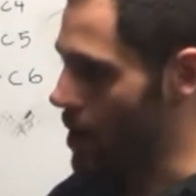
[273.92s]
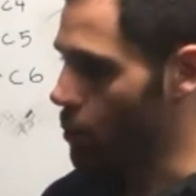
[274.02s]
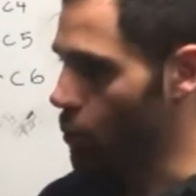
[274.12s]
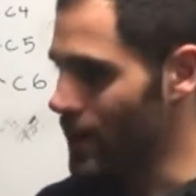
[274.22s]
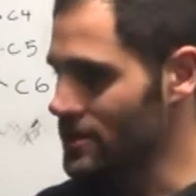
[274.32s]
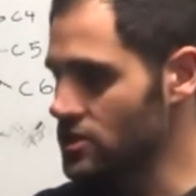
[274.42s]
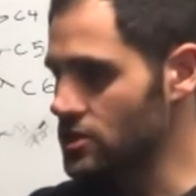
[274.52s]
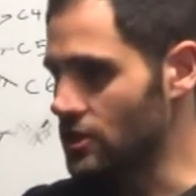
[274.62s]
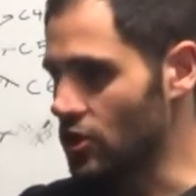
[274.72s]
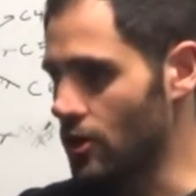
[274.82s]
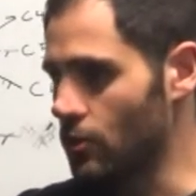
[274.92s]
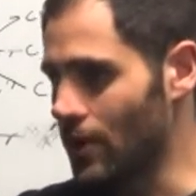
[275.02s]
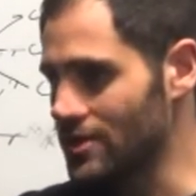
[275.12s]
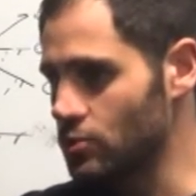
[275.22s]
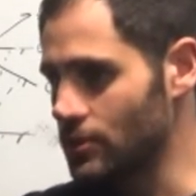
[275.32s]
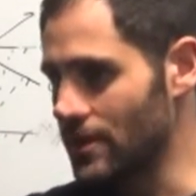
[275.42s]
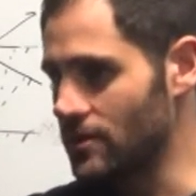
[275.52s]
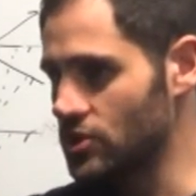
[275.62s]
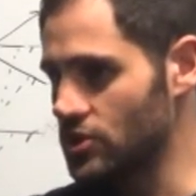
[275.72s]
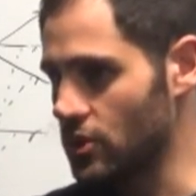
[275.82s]
once
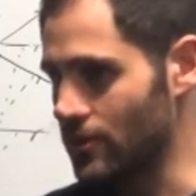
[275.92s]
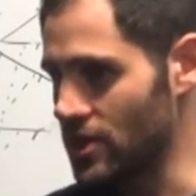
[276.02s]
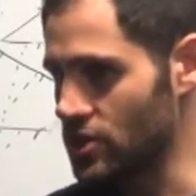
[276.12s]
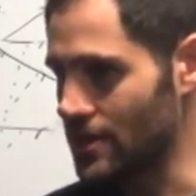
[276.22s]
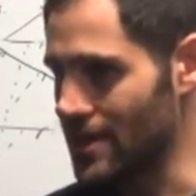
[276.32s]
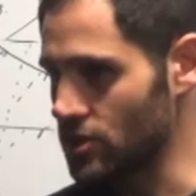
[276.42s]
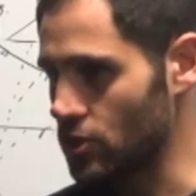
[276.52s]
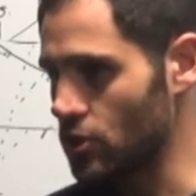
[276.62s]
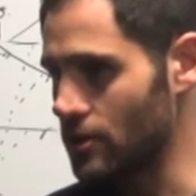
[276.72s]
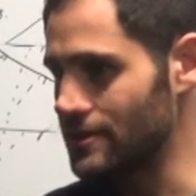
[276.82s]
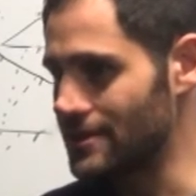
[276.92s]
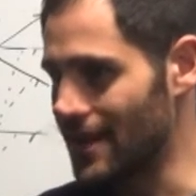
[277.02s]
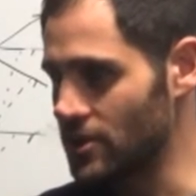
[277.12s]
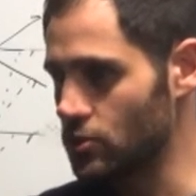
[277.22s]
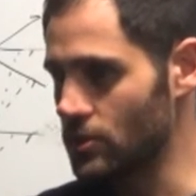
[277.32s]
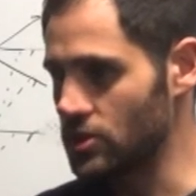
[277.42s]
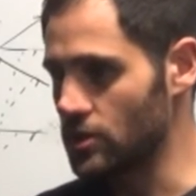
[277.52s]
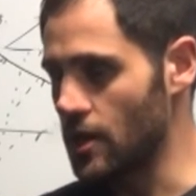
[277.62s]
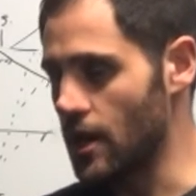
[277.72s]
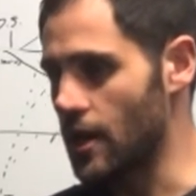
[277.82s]
Wallerian degeneration has occurred down to its
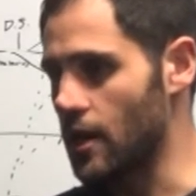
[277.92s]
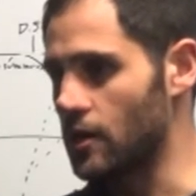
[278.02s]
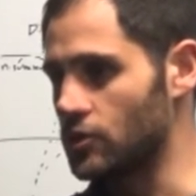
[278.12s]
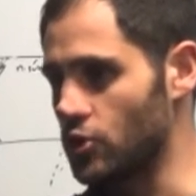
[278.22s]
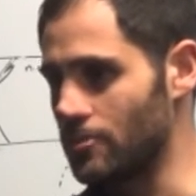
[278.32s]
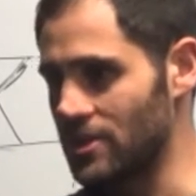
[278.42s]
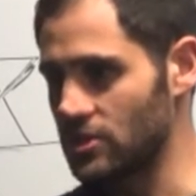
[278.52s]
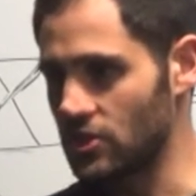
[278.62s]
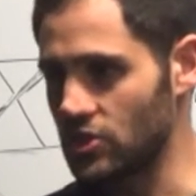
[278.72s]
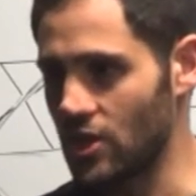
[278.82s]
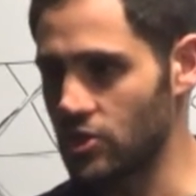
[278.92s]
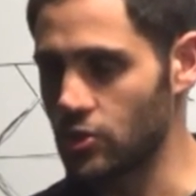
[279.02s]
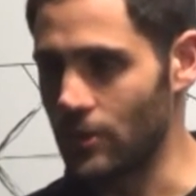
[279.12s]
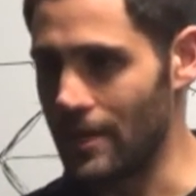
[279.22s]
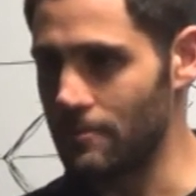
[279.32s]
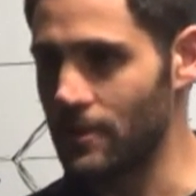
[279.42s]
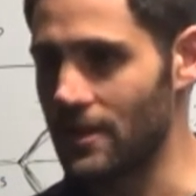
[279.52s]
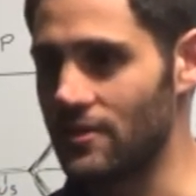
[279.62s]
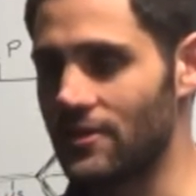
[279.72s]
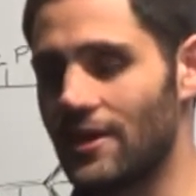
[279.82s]
neuromuscular junction or end
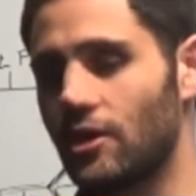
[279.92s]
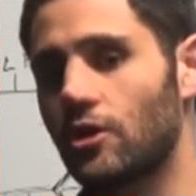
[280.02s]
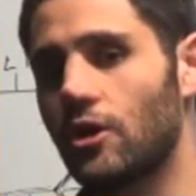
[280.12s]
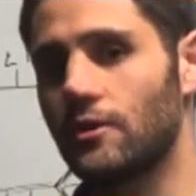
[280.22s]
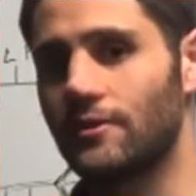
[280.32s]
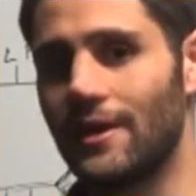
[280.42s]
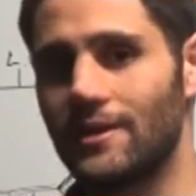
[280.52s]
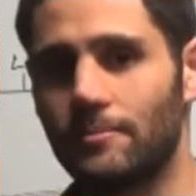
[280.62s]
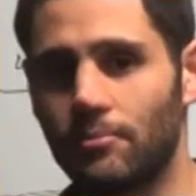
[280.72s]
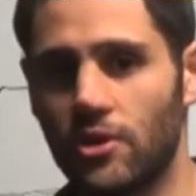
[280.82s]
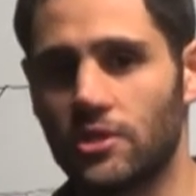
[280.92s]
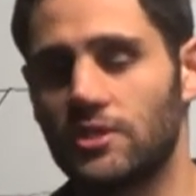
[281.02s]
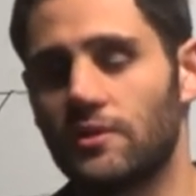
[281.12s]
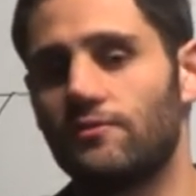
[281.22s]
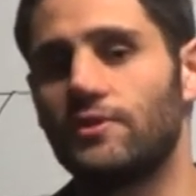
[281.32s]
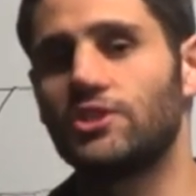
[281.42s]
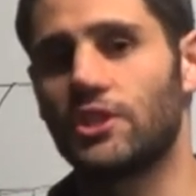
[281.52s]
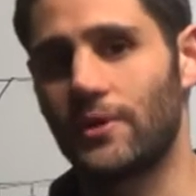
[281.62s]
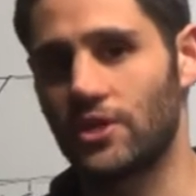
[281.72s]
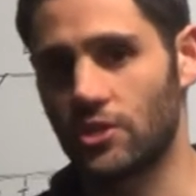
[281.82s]
plate, then the process of
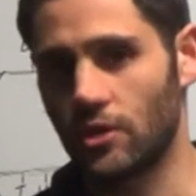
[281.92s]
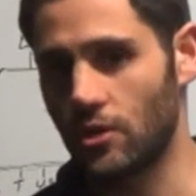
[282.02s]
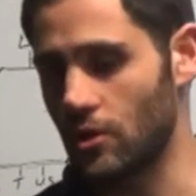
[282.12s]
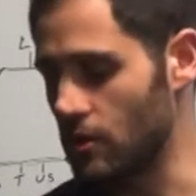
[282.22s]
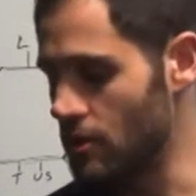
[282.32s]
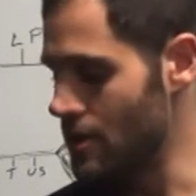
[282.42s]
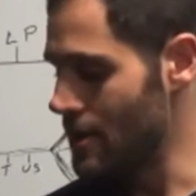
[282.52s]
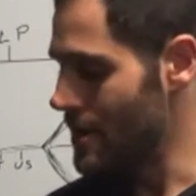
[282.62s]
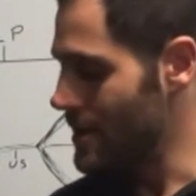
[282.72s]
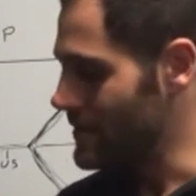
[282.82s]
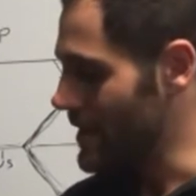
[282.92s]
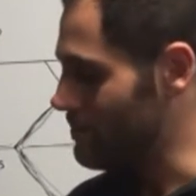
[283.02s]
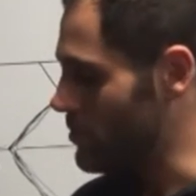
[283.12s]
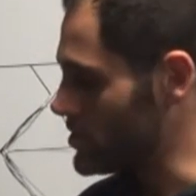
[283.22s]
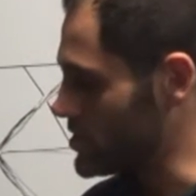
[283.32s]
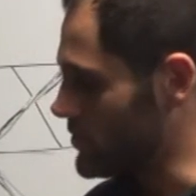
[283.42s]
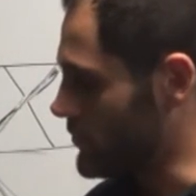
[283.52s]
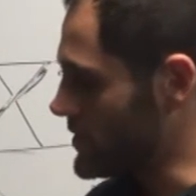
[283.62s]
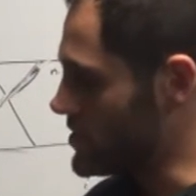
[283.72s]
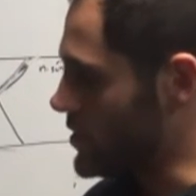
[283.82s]
regeneration occurs. That process of
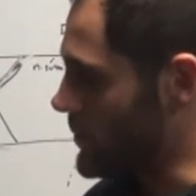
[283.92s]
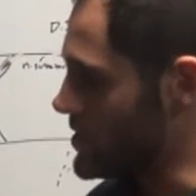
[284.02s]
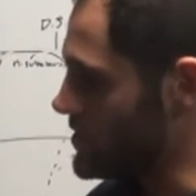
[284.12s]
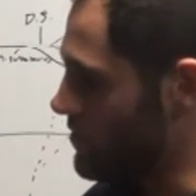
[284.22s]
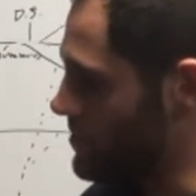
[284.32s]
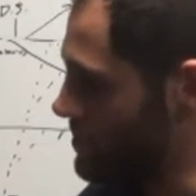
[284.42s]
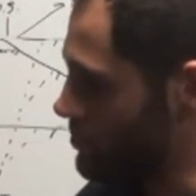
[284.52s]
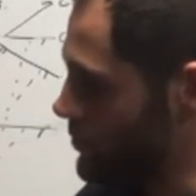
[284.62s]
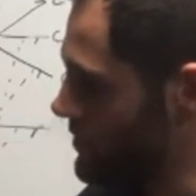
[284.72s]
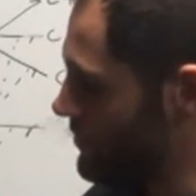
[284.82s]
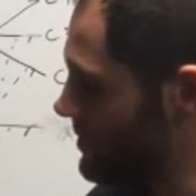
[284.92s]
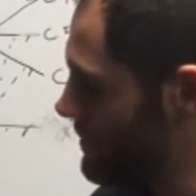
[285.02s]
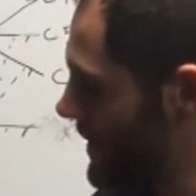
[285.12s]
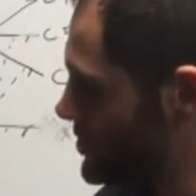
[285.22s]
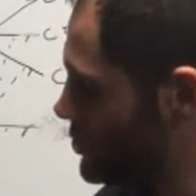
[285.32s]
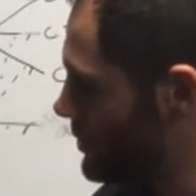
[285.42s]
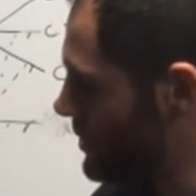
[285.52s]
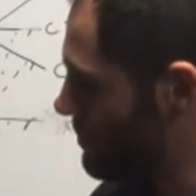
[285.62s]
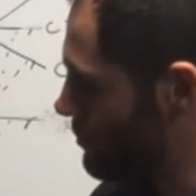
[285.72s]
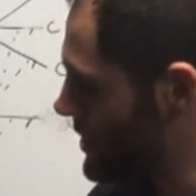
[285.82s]
regeneration from the periphery back to a
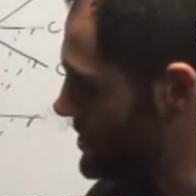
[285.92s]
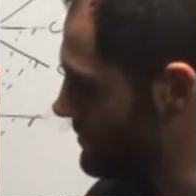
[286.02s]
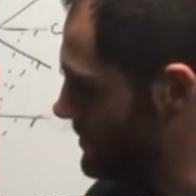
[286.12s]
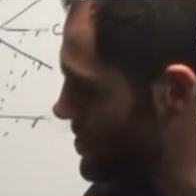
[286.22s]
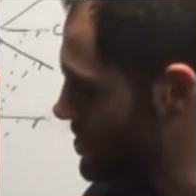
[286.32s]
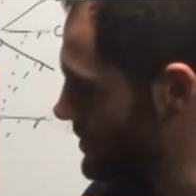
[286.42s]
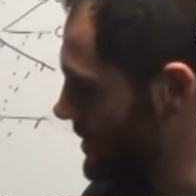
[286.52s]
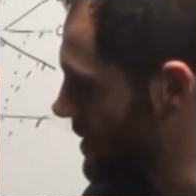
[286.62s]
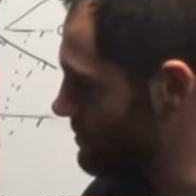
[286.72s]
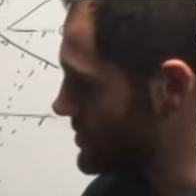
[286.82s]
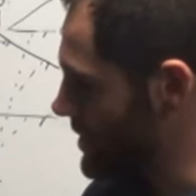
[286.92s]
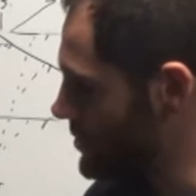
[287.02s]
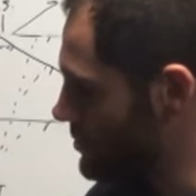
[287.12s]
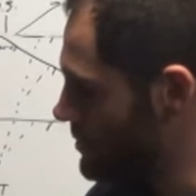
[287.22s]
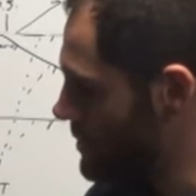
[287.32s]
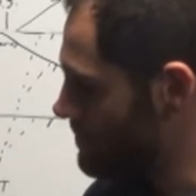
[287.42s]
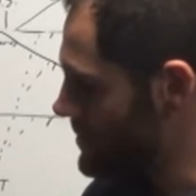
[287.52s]
compressive lesion at the carpal tunnel,